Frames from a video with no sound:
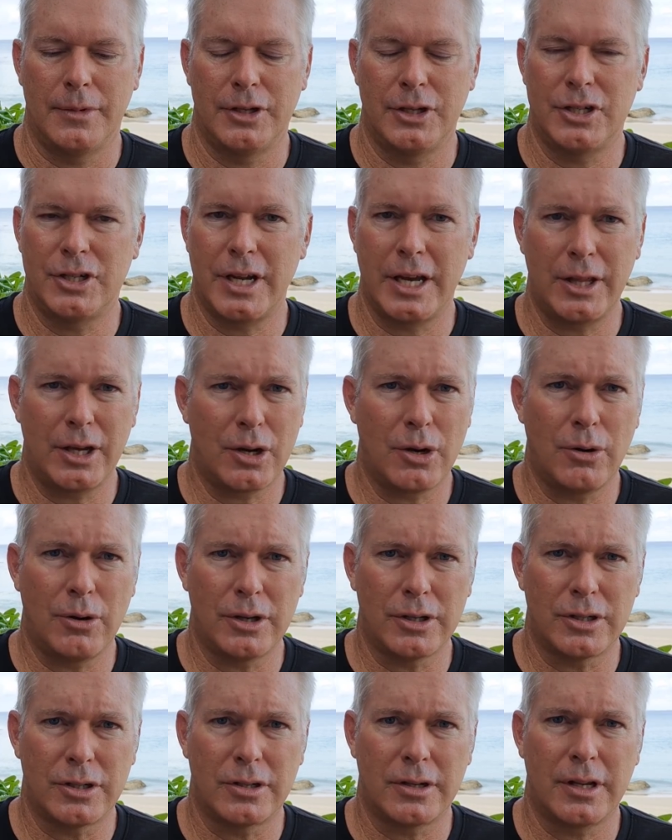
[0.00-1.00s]
Just stay the
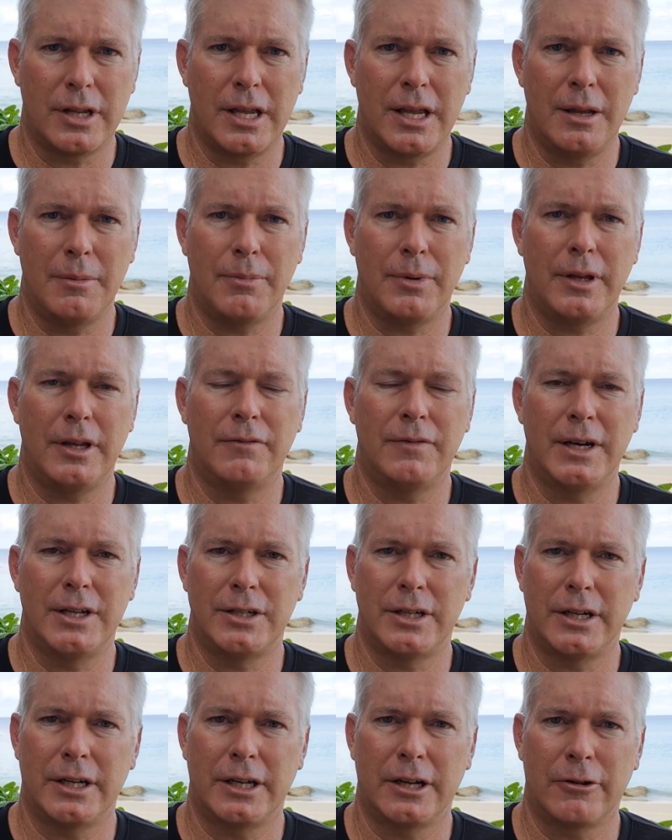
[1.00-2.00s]
course. Keep
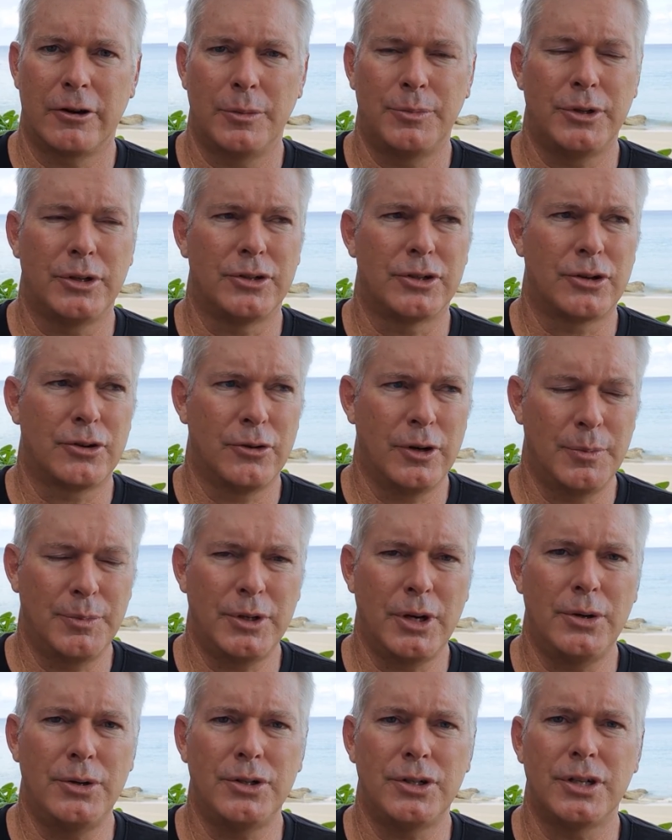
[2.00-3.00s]
investing into cryptos.
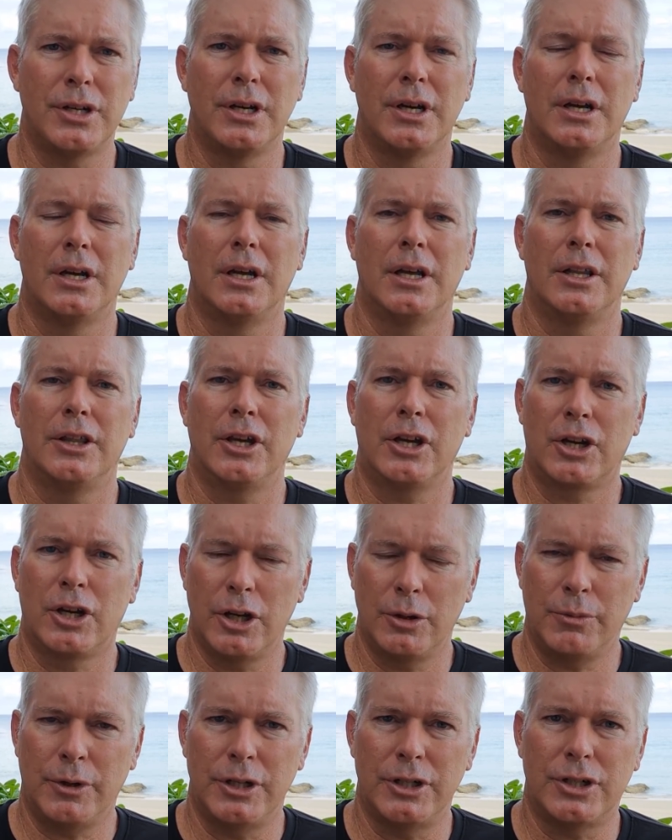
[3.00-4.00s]
Cryptos, the
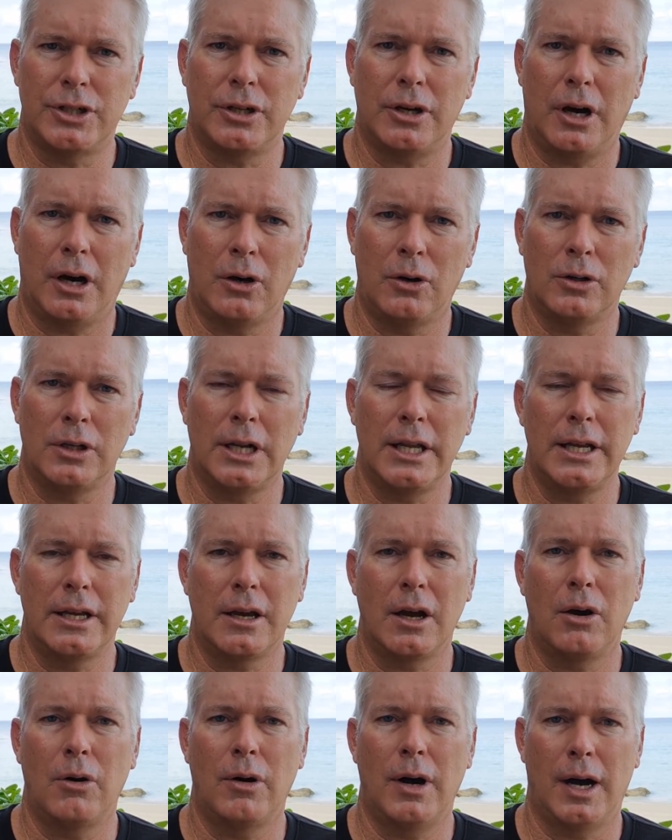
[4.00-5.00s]
good ones, only
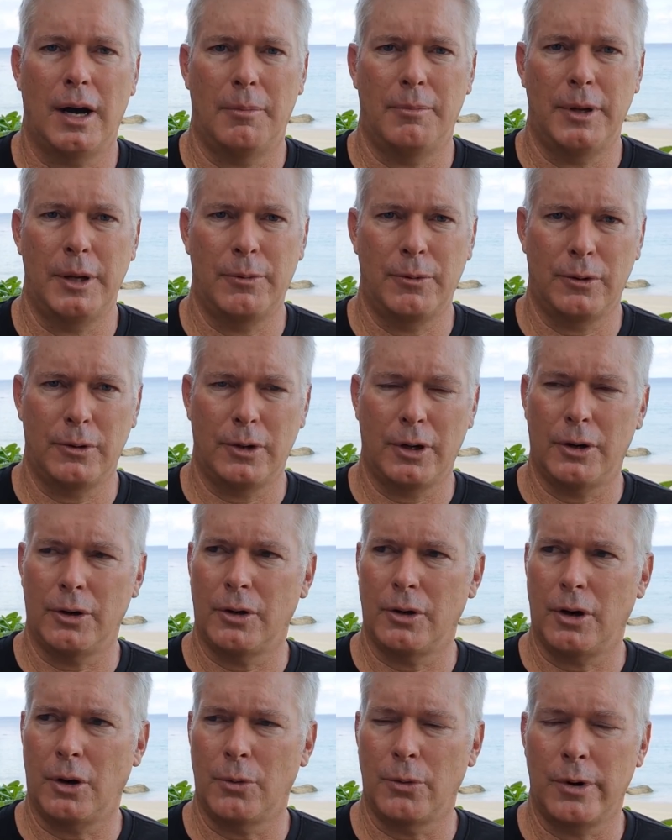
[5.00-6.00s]
go up. People
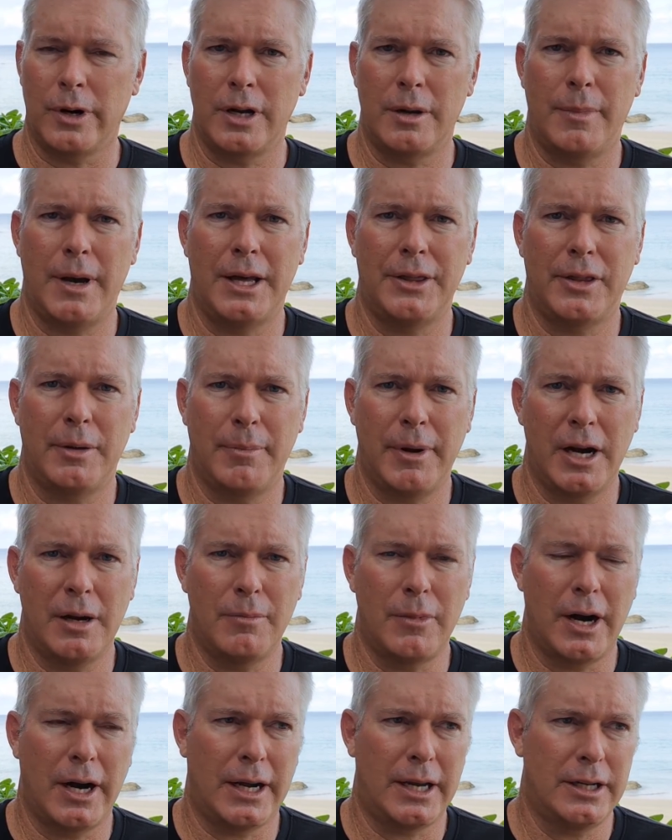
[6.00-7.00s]
are worried about the bear
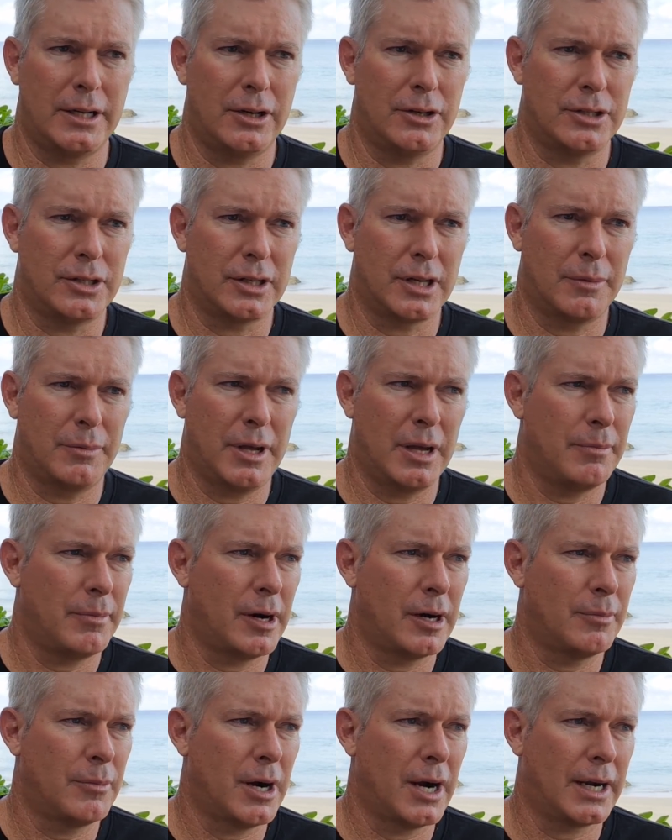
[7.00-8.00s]
market. You know, is it going to be a
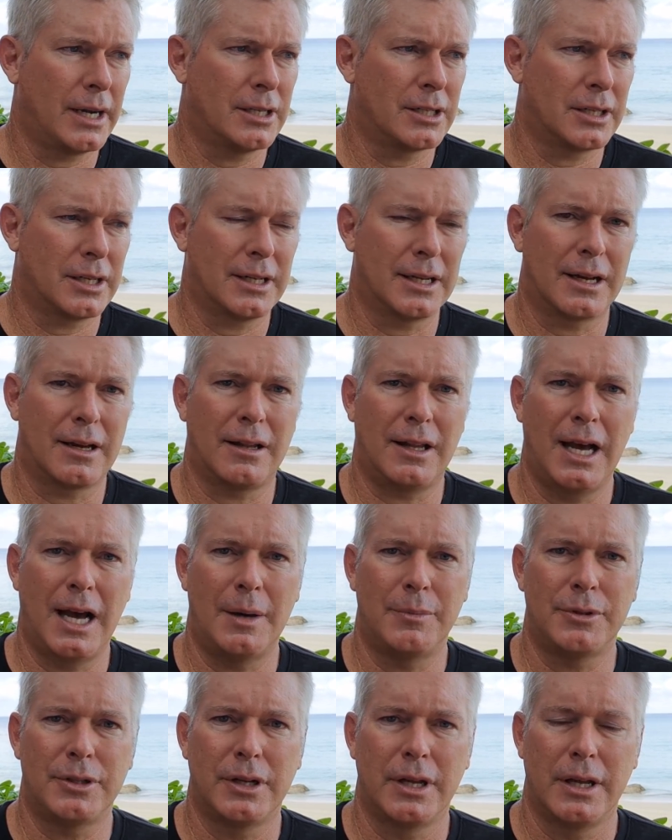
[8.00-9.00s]
bear market? It's going to
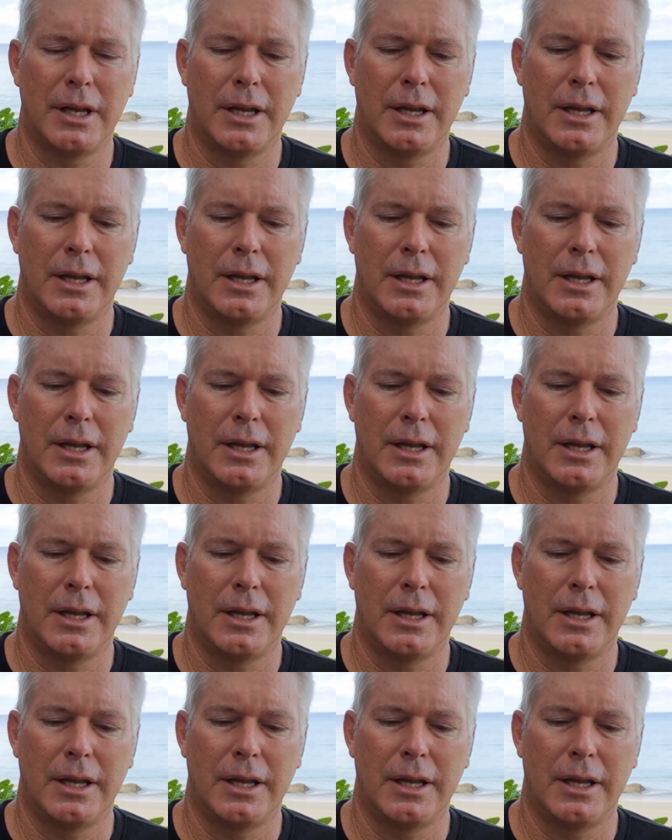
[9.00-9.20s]
collapse.